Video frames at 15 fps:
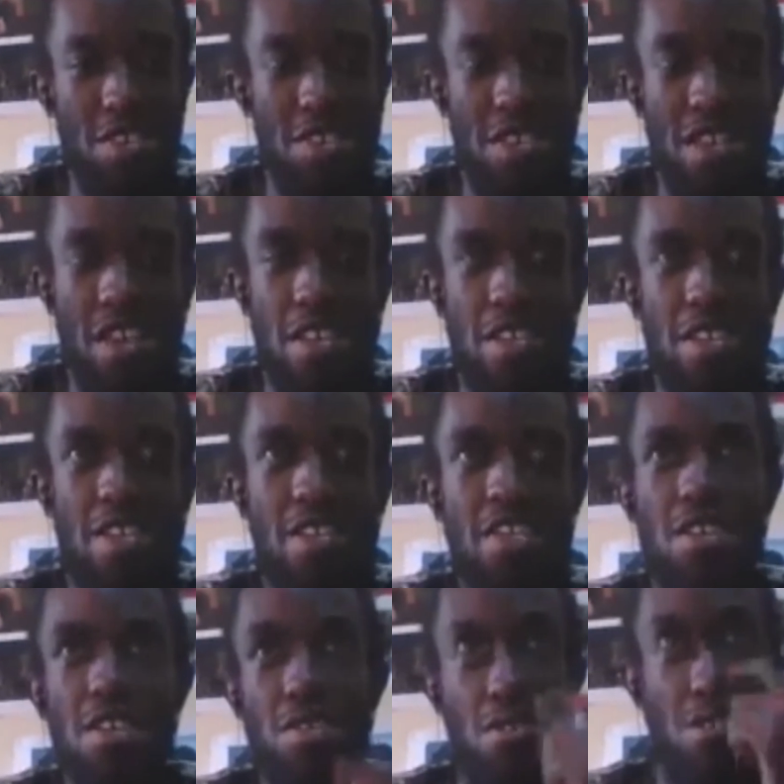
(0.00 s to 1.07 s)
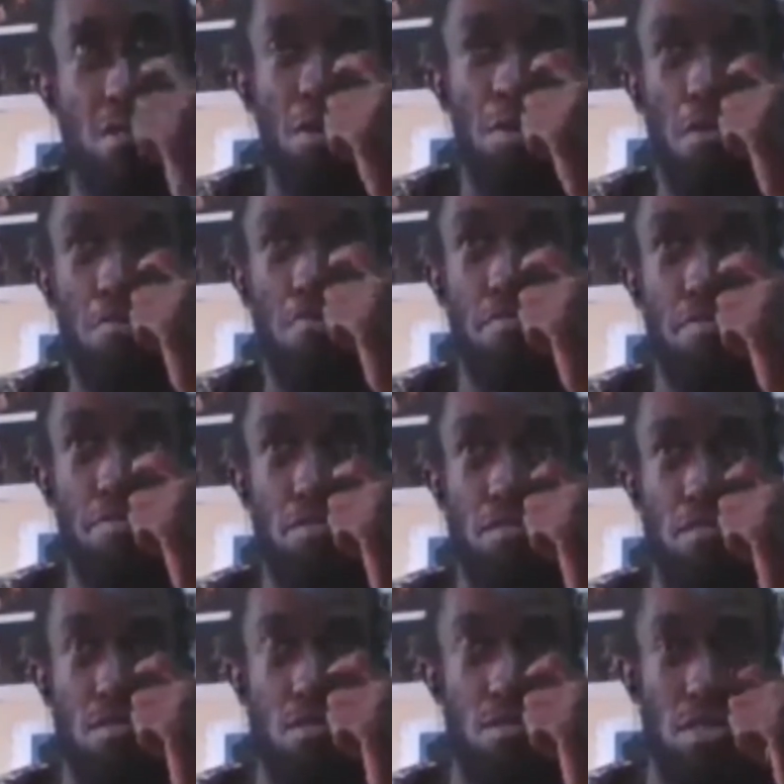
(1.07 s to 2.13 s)
get. So
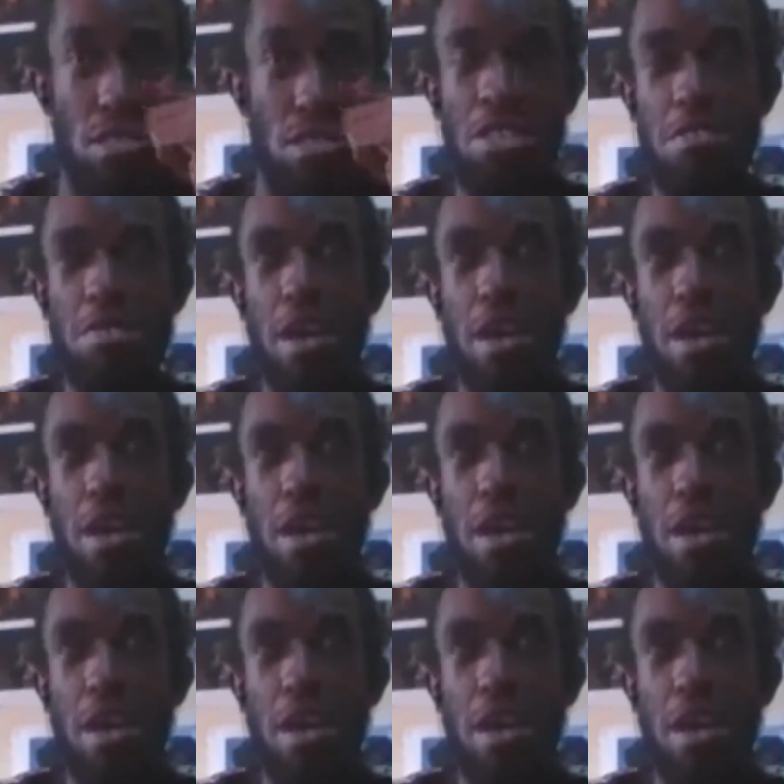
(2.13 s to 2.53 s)
it is.